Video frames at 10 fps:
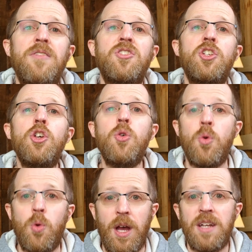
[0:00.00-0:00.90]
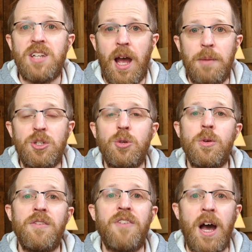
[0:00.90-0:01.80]
gives you time to
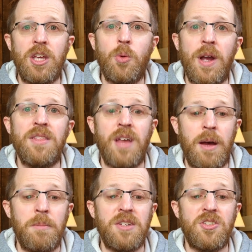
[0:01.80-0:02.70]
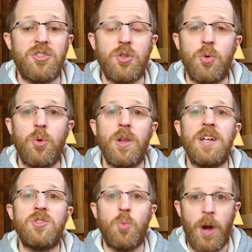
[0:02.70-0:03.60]
evaluate them as a school
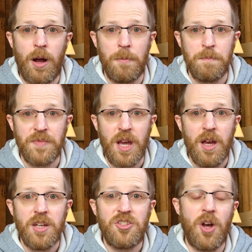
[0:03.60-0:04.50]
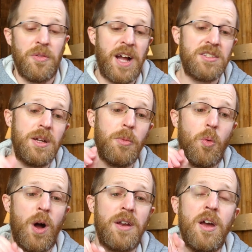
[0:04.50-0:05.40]
as well. So that's number
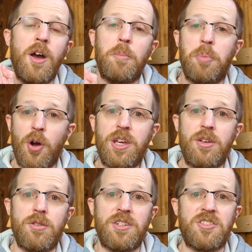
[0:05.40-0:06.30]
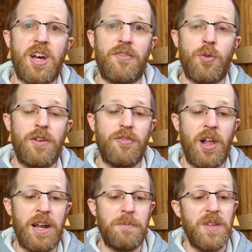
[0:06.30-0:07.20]
one, book your discovery
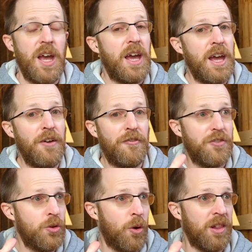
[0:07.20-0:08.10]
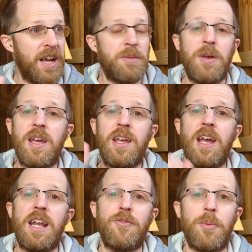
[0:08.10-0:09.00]
flight. If you are like me
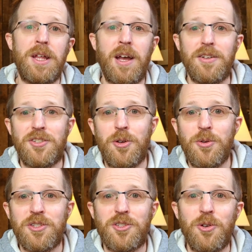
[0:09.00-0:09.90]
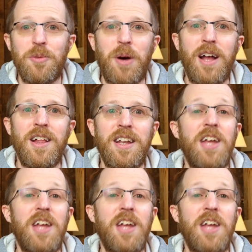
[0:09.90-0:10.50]
and everybody else who is a student pilot